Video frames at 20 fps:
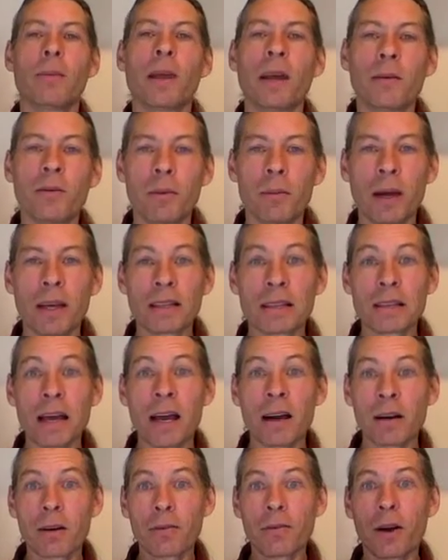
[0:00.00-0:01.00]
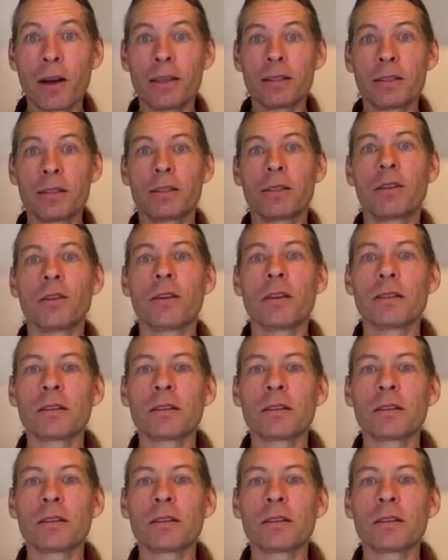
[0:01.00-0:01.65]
They even make sacrifices to the